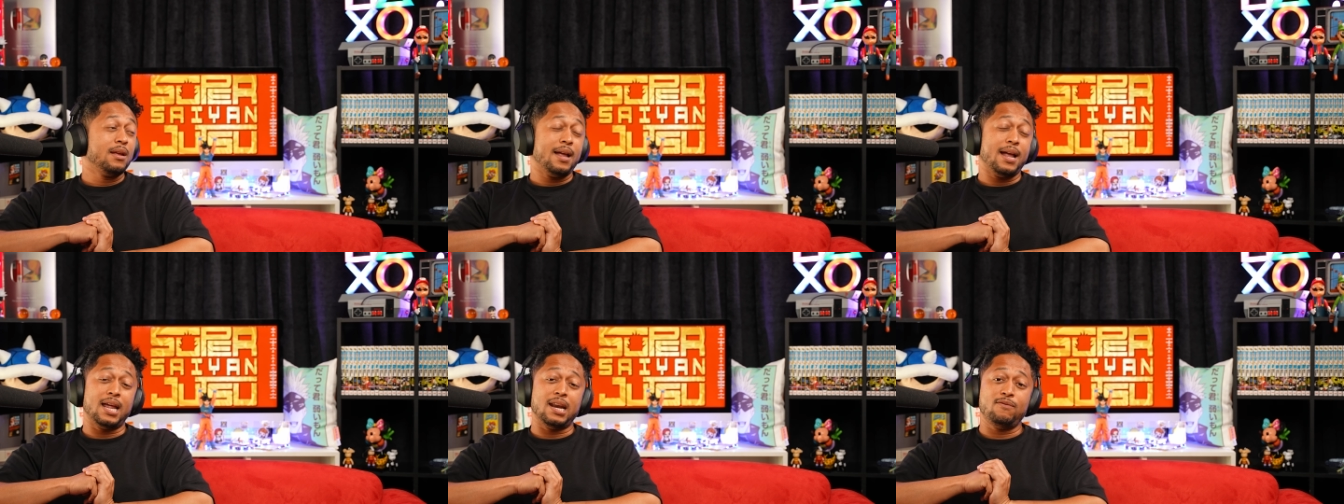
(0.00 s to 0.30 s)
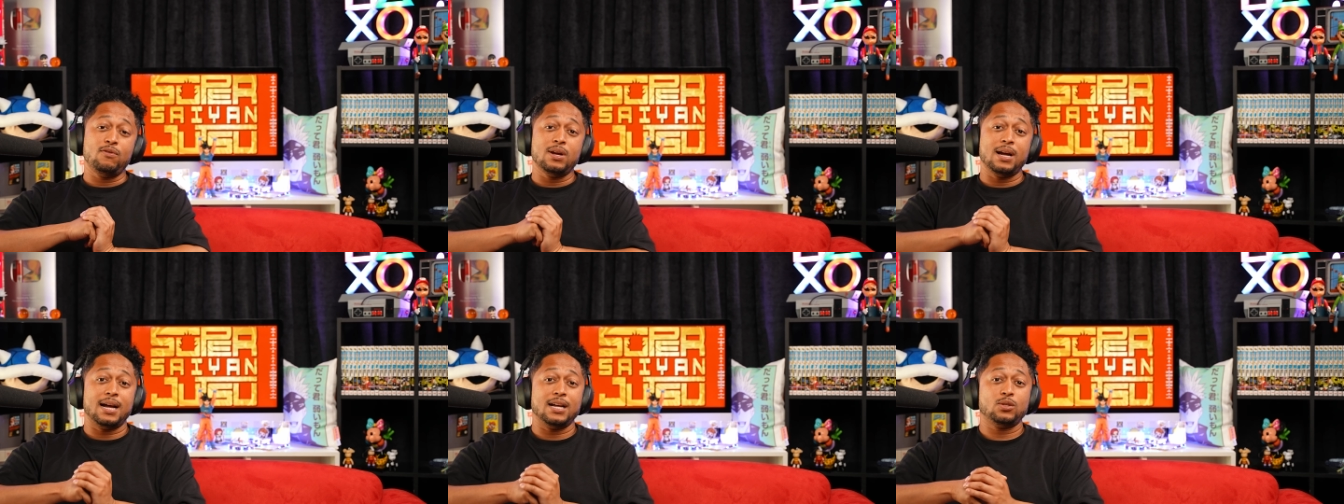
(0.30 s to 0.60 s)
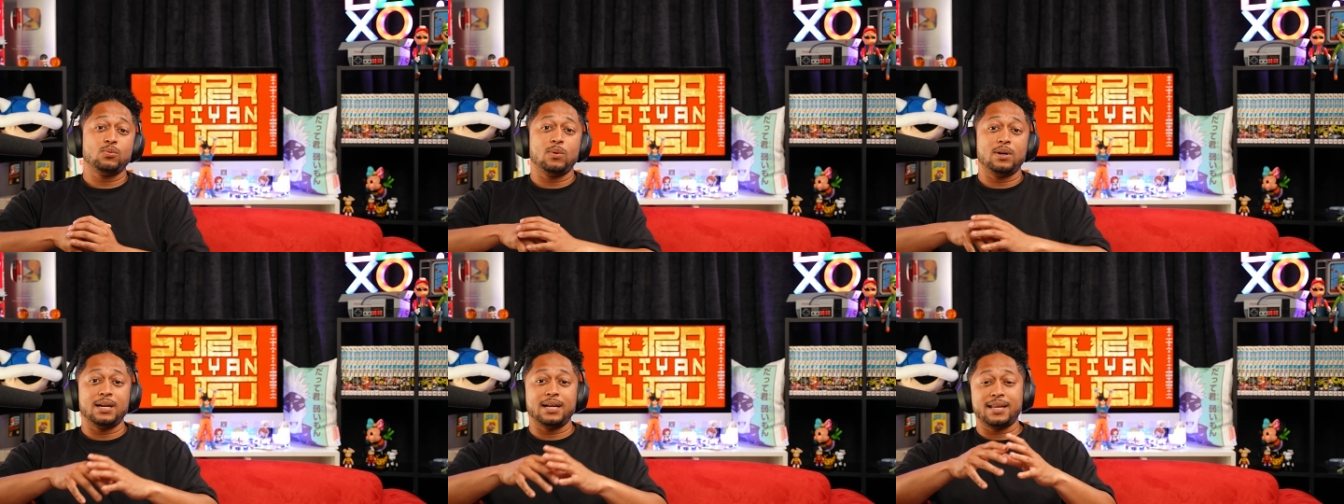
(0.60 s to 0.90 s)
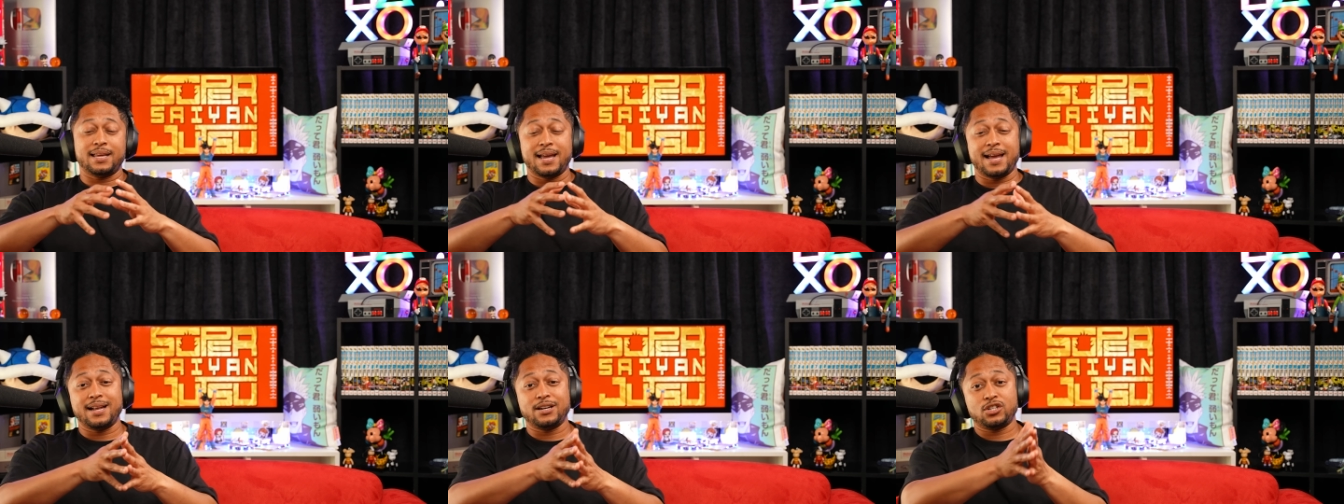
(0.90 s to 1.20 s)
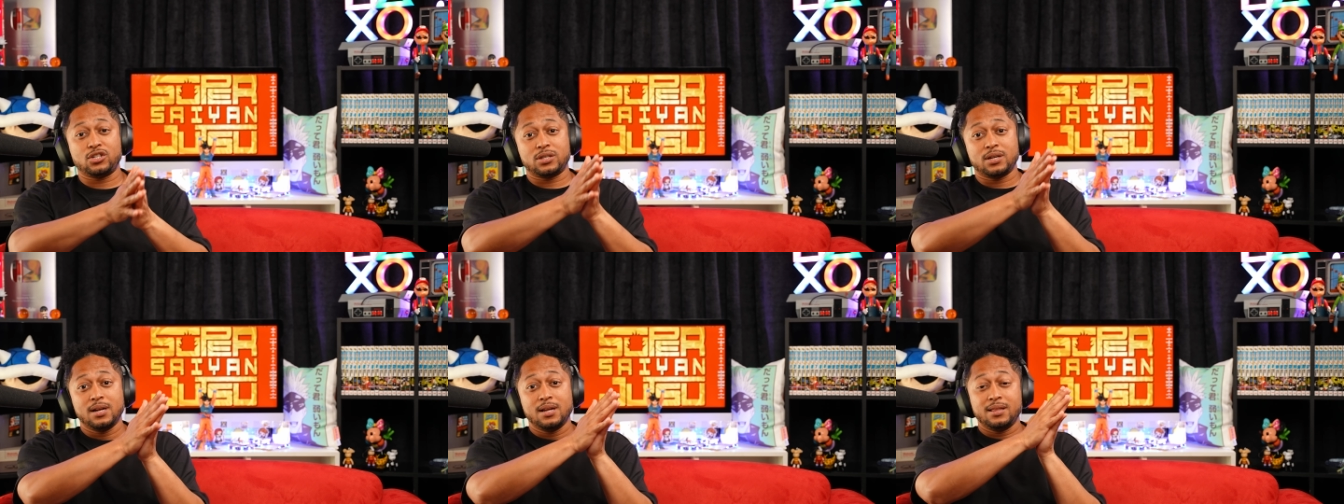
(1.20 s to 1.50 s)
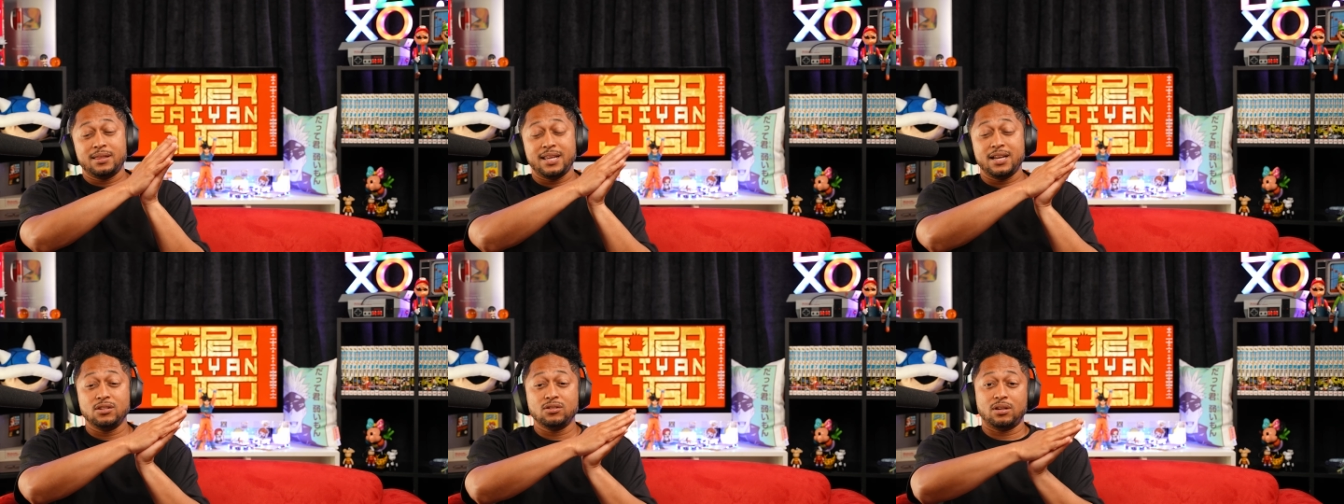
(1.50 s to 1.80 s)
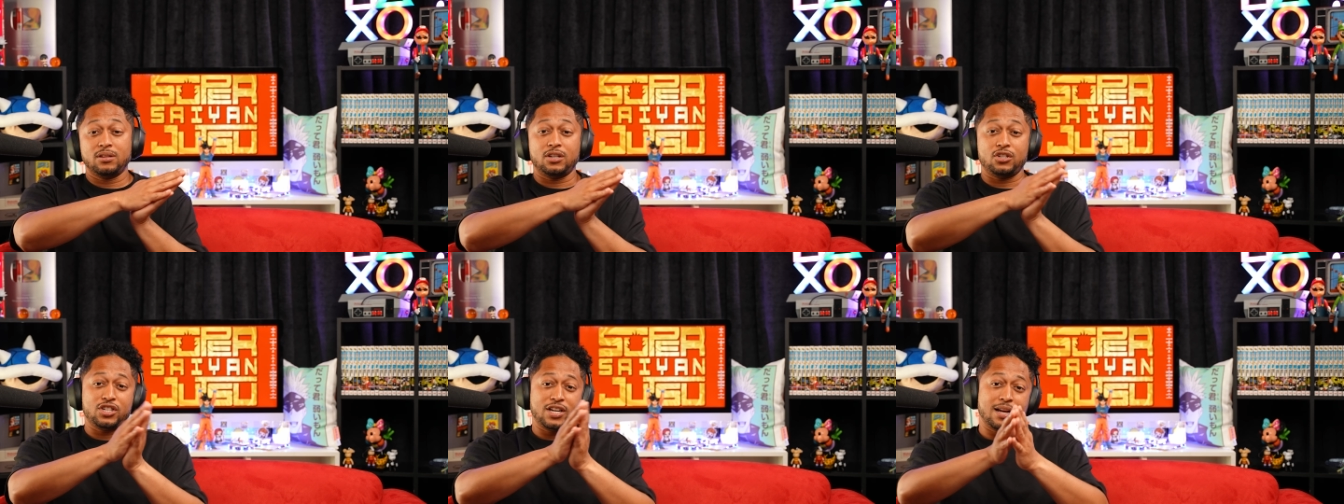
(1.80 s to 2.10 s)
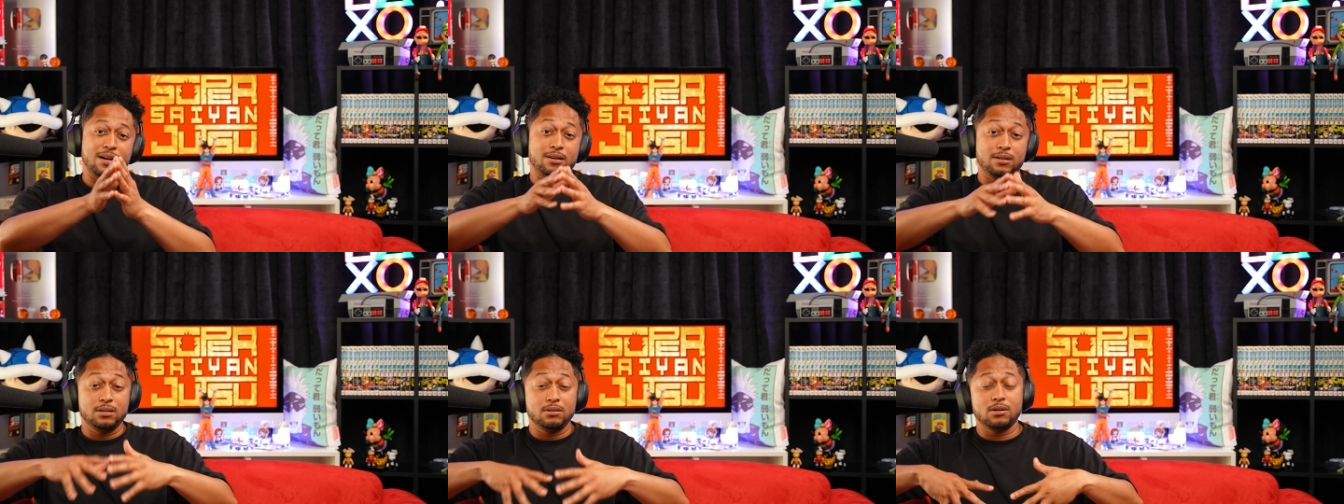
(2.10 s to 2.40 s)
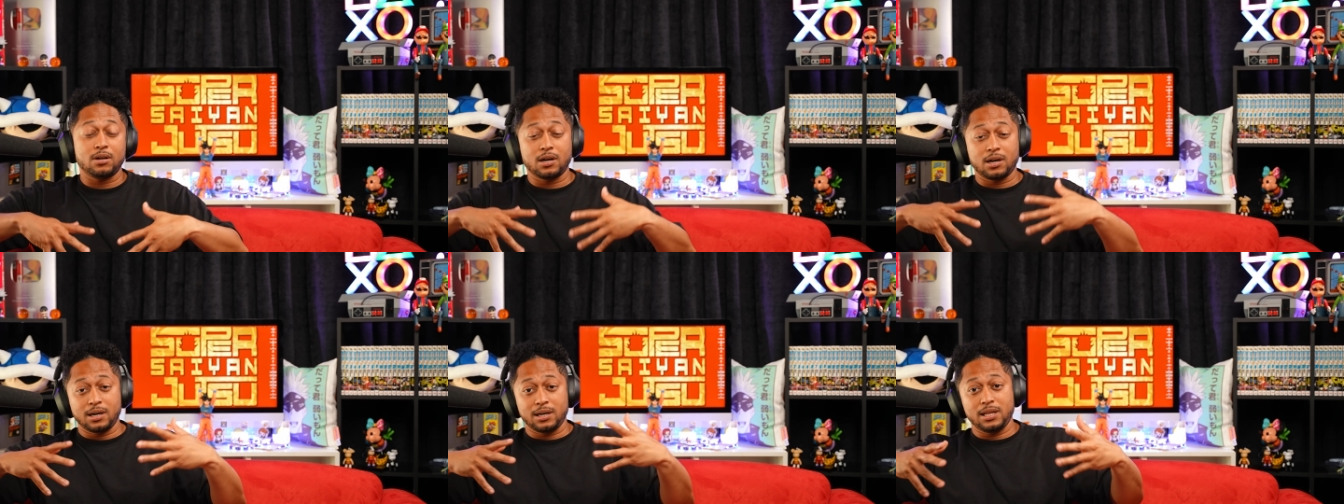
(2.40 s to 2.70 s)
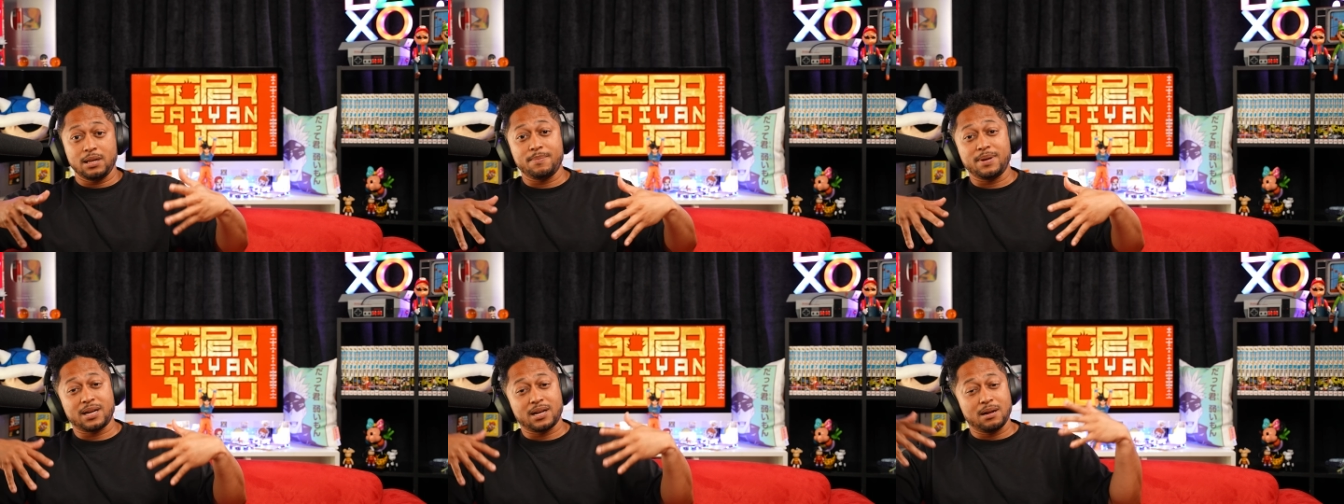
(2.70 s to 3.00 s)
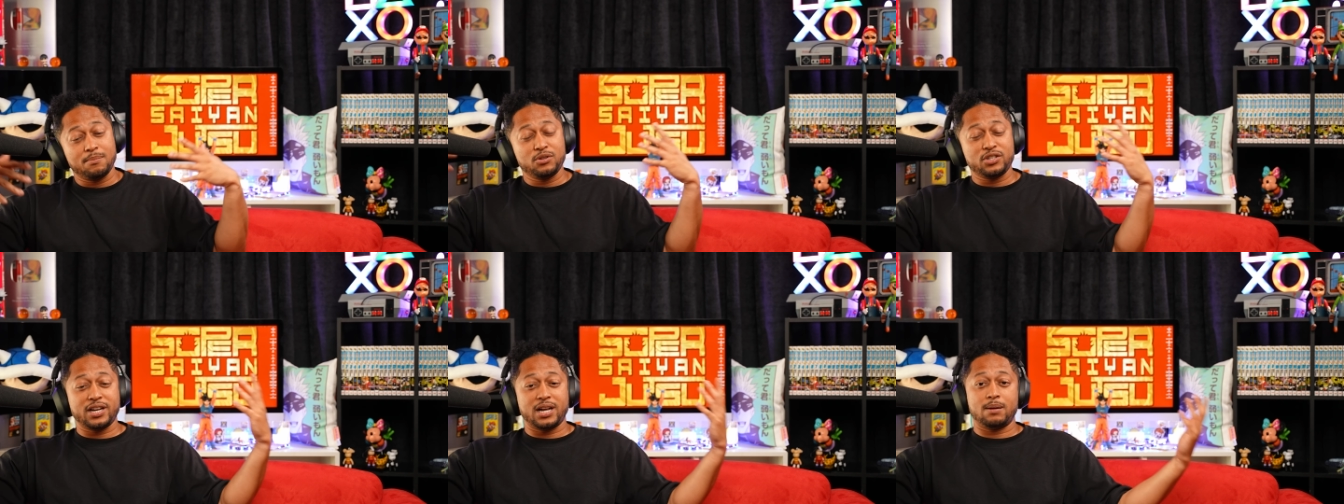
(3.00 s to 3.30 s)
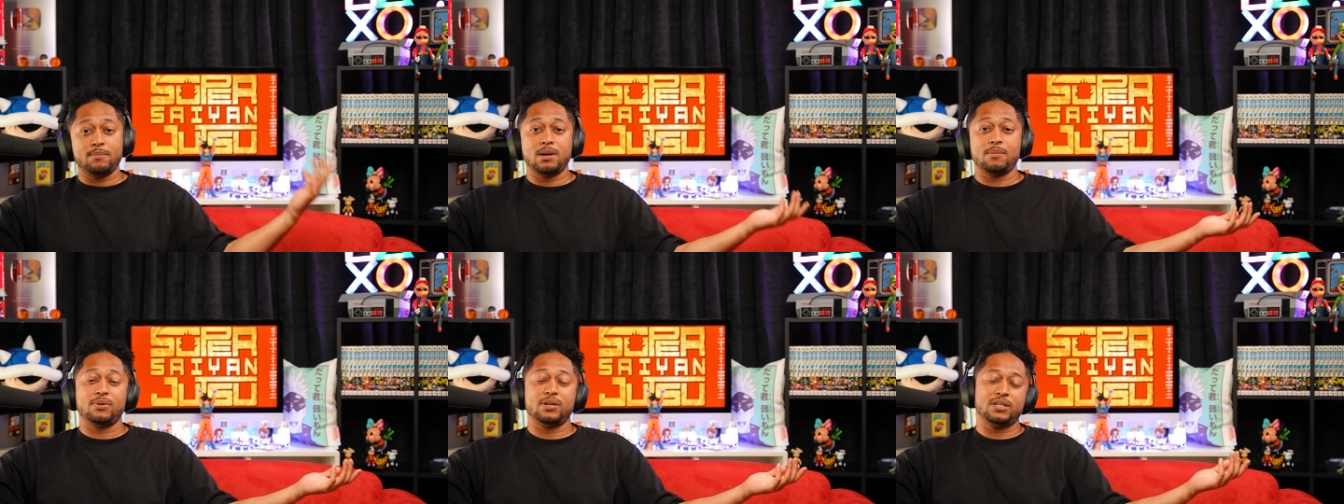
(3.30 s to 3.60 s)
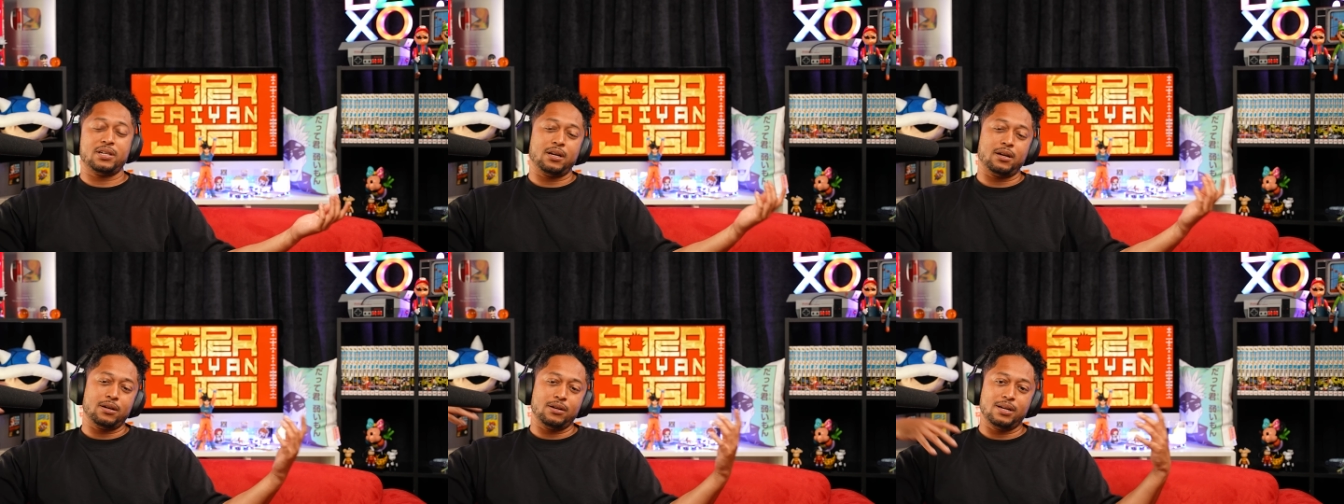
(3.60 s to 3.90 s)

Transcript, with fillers: And if you guys want to catch things on the channel a little early, become channel members here.